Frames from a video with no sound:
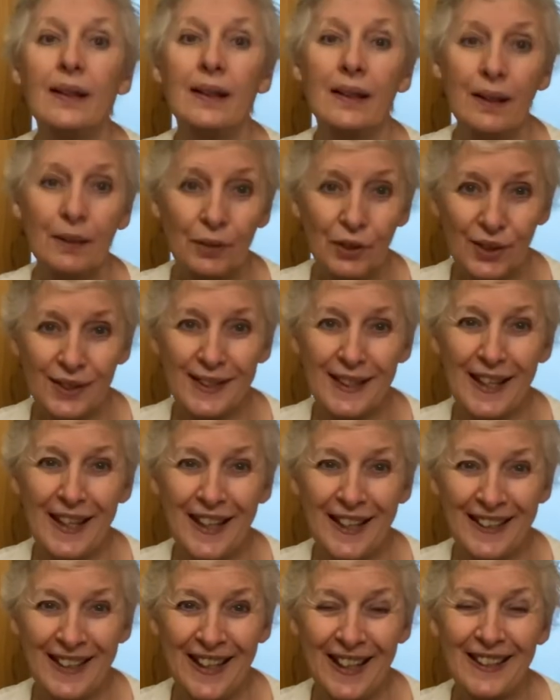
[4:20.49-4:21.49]
I'm going to say
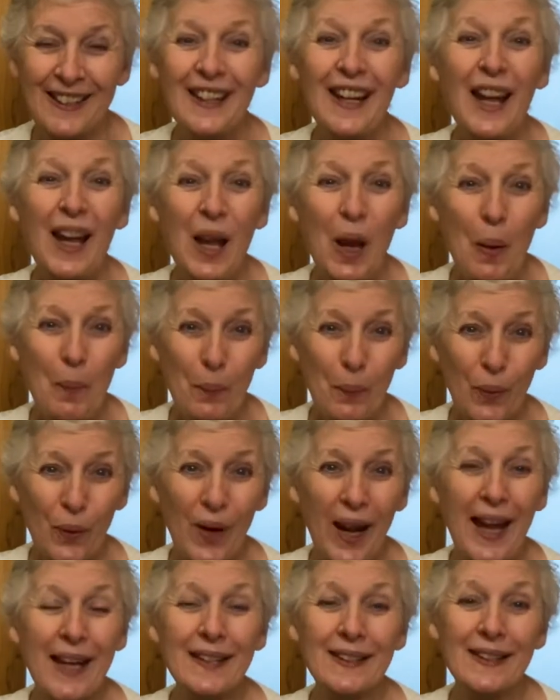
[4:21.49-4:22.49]
that again.
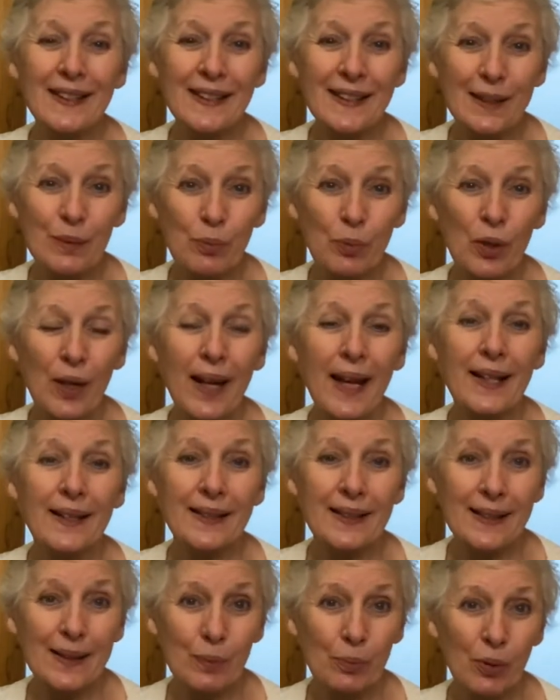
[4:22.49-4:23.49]
Practice,
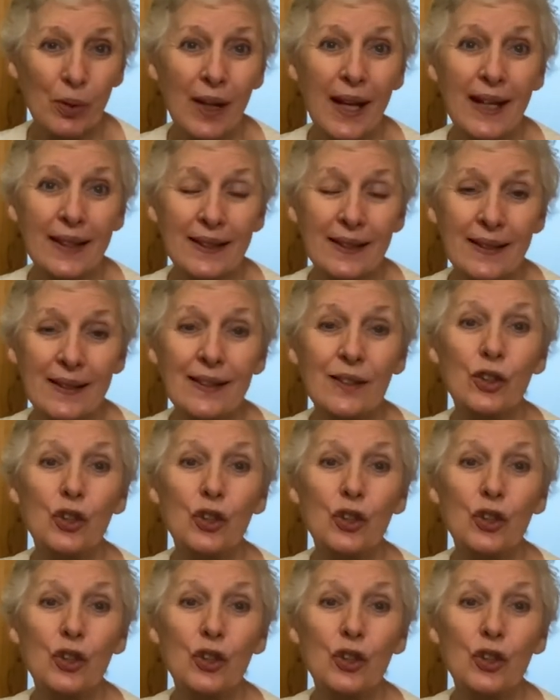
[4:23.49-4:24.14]
practice, practice,